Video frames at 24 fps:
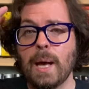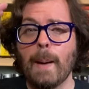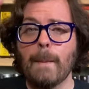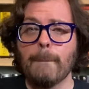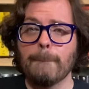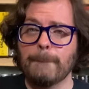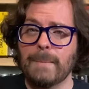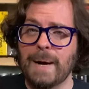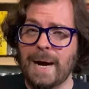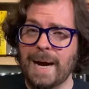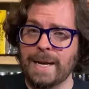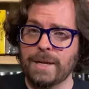
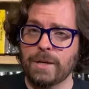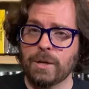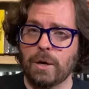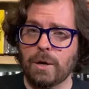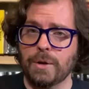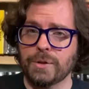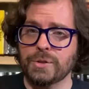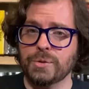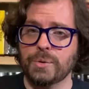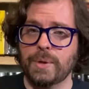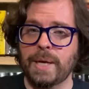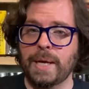
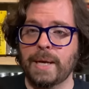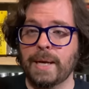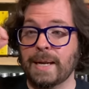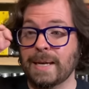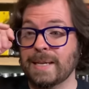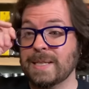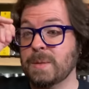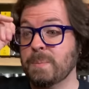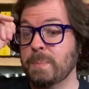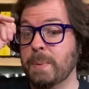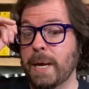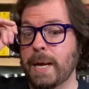mind-altering and
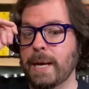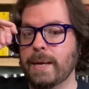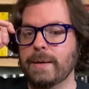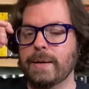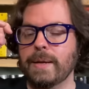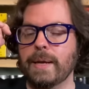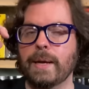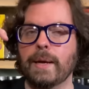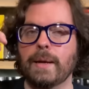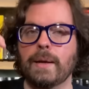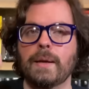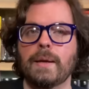
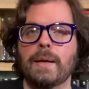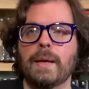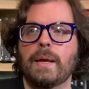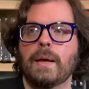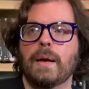expanding